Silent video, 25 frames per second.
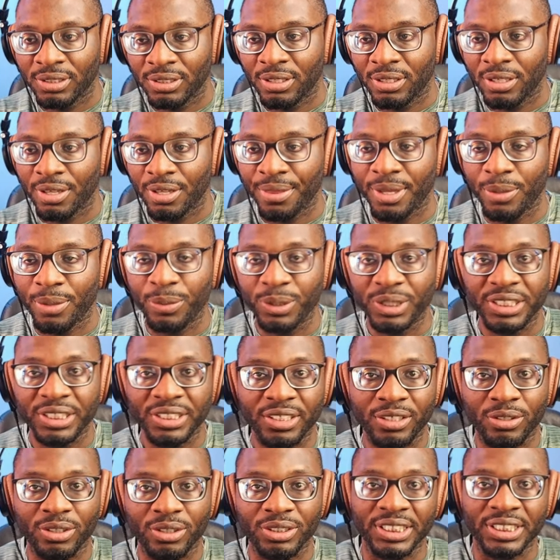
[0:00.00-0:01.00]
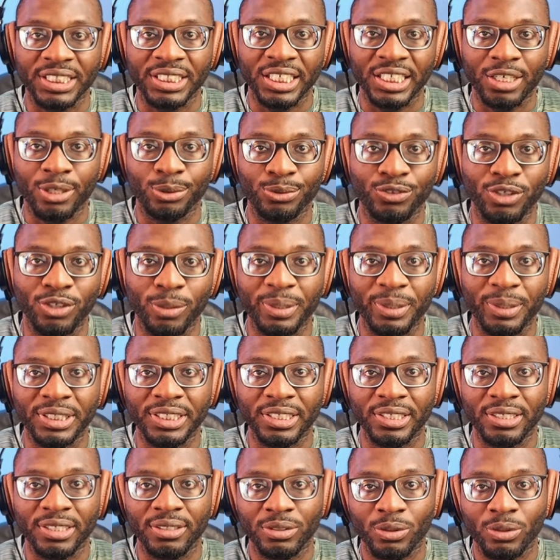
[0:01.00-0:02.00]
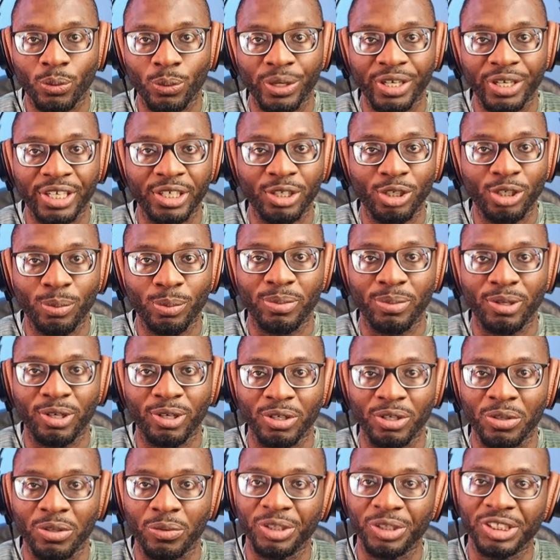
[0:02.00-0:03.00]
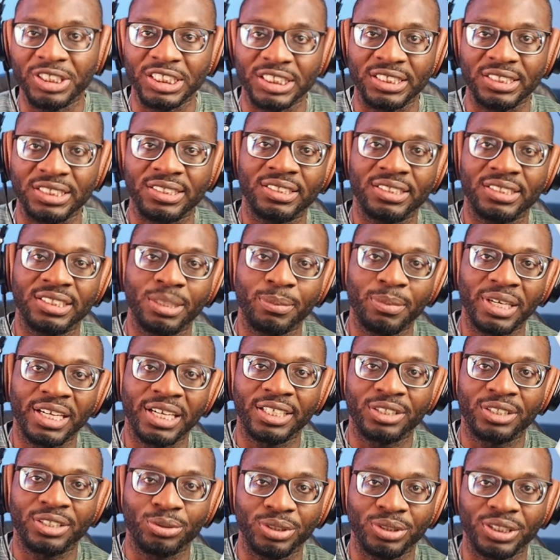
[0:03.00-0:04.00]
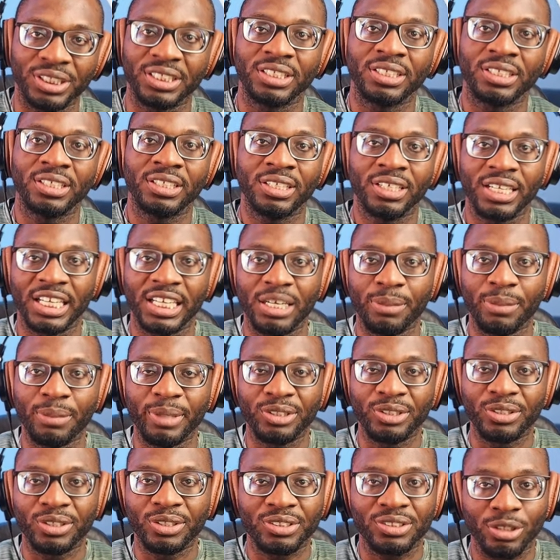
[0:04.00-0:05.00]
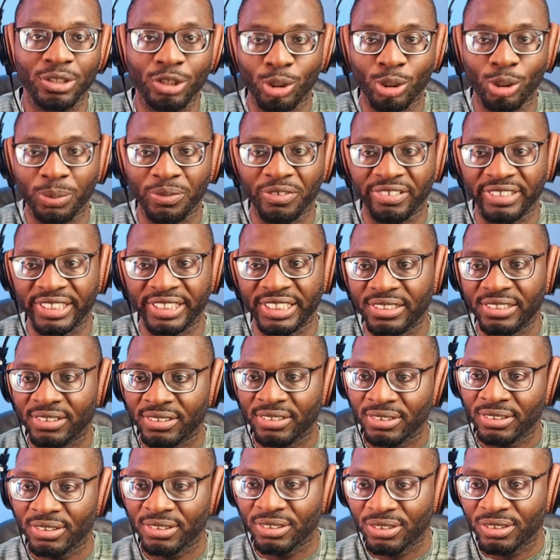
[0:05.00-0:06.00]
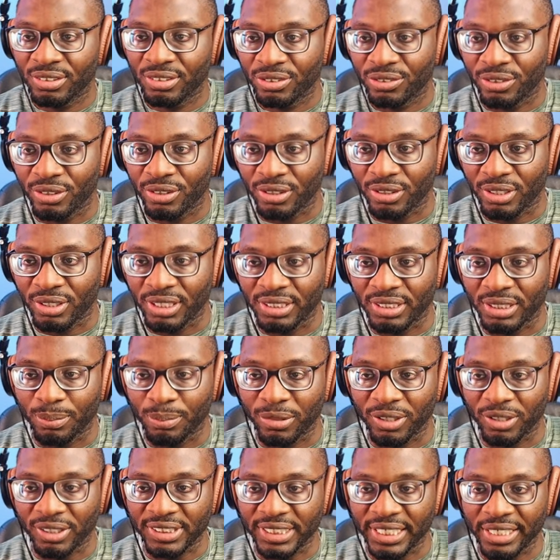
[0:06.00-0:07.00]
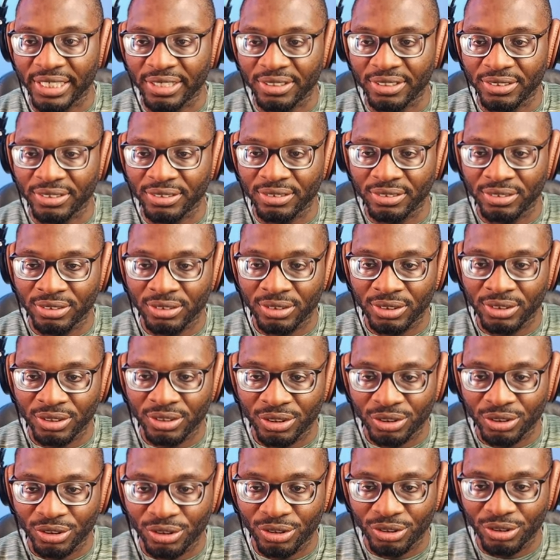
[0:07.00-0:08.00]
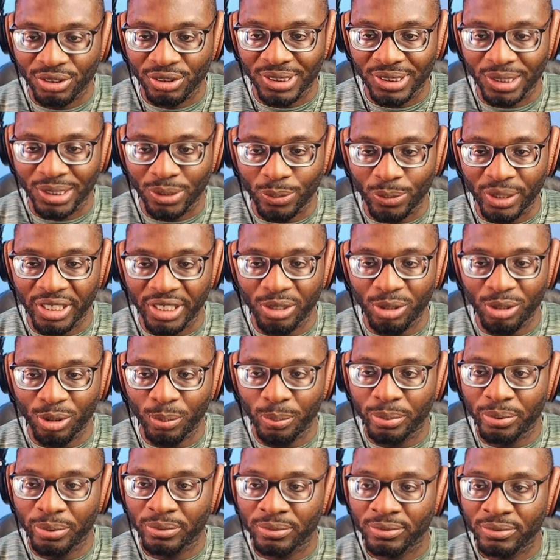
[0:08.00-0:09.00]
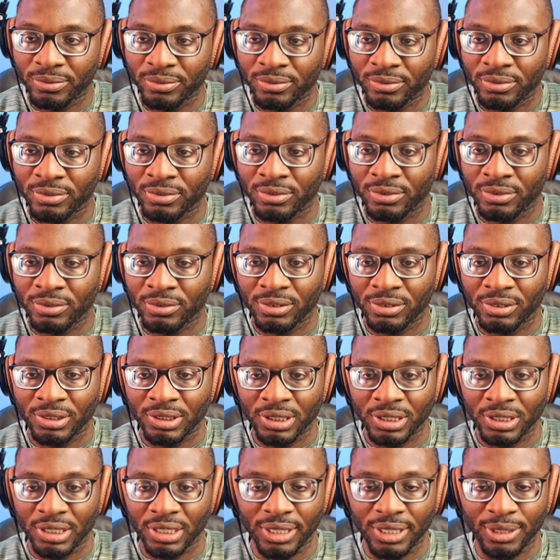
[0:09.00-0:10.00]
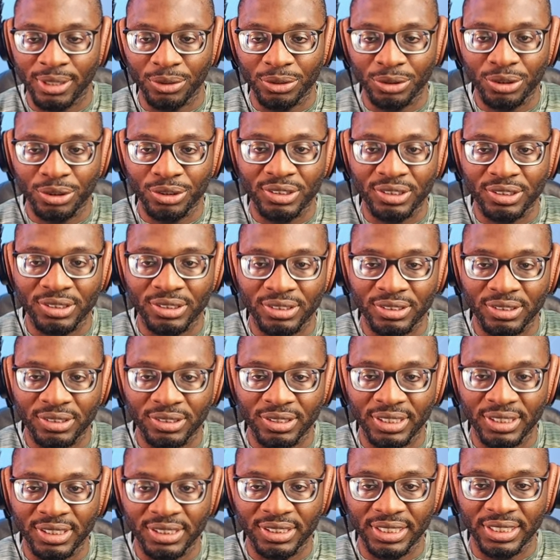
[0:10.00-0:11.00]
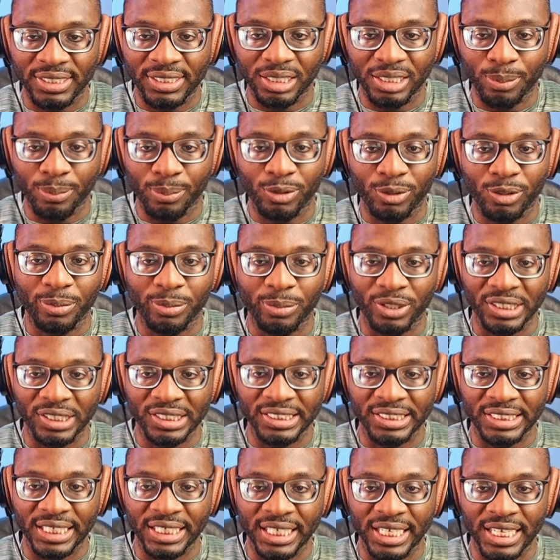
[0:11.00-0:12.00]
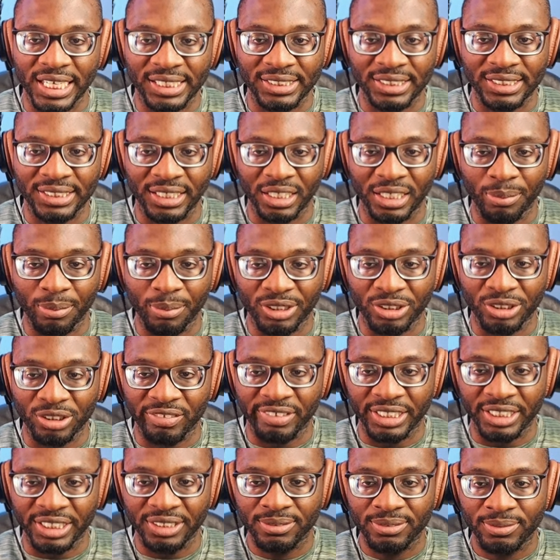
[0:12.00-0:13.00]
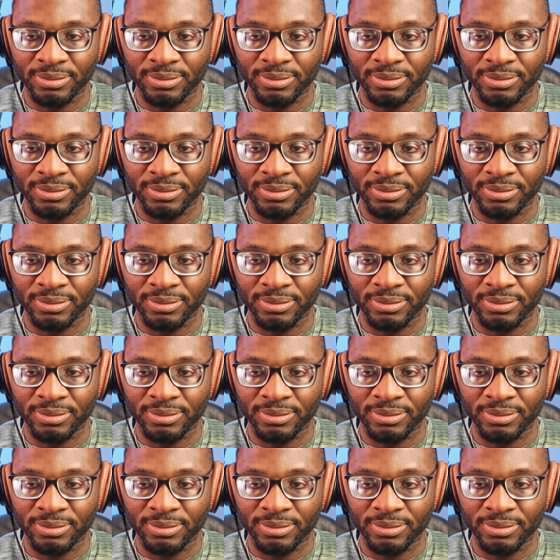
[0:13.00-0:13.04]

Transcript: Then within the container, I'll drop in the query loop block, which is similar to the Elementor's loop grid. So I'll click the plus icon, choose the query loop. I'll choose this example because it has an image already.